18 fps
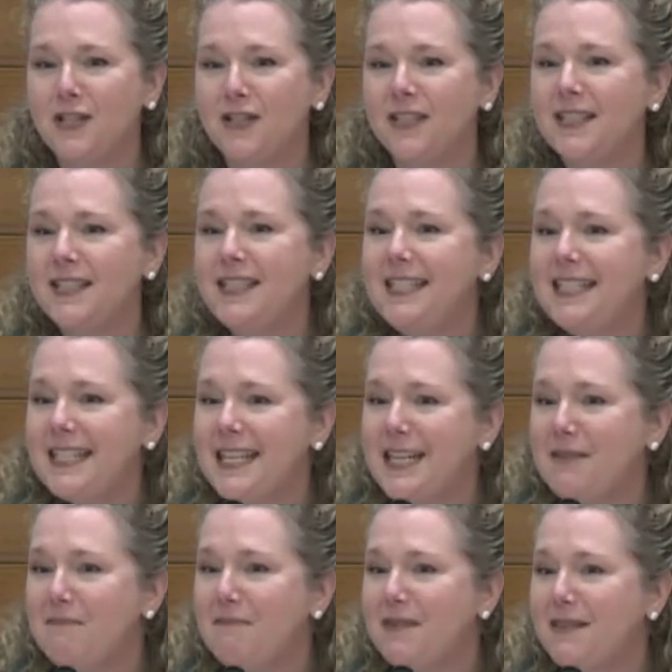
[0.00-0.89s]
and the
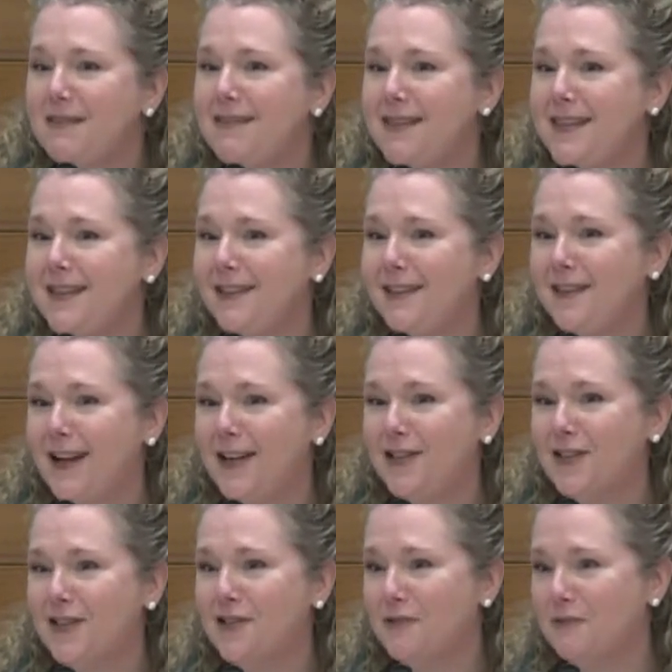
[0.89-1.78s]
deep
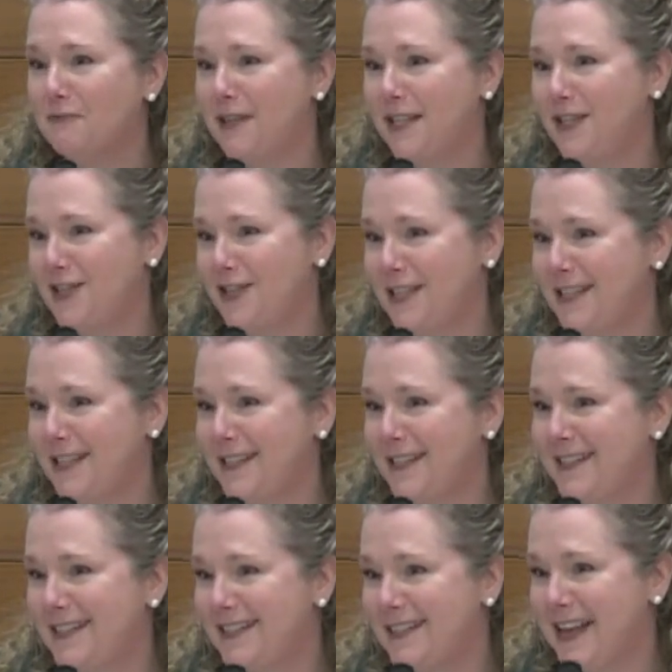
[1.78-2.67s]
theological
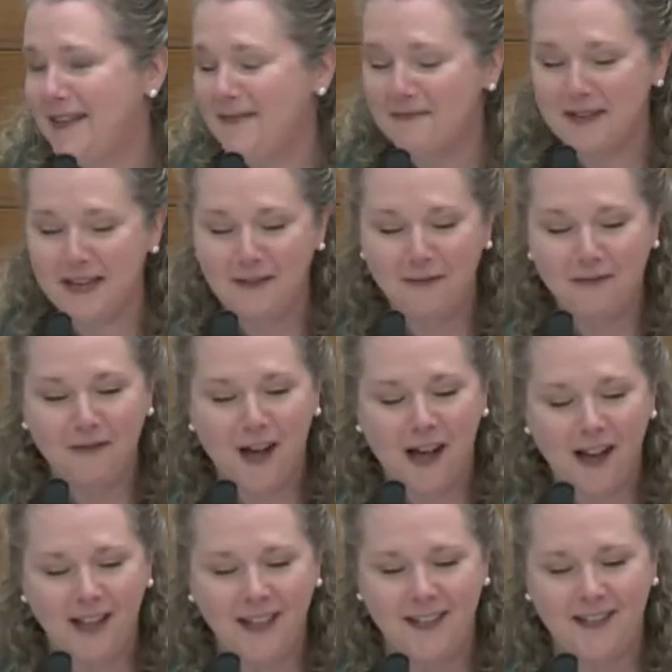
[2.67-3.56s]
richness that we
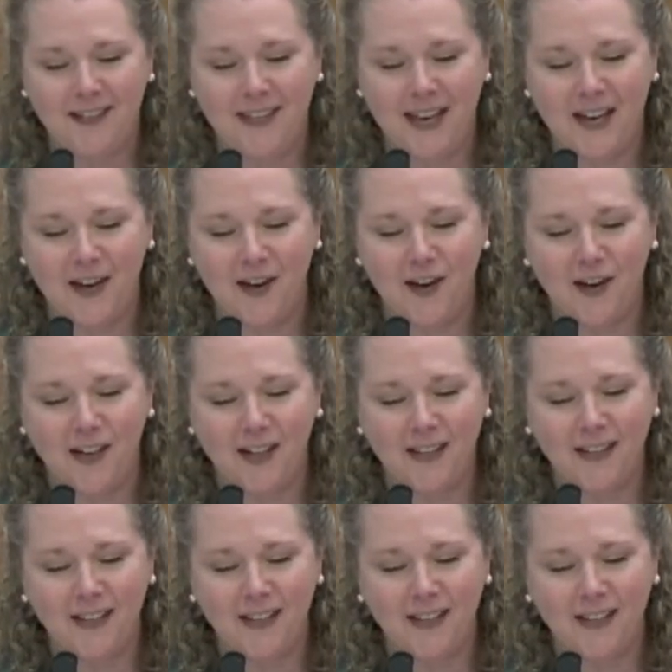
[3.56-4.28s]
find there.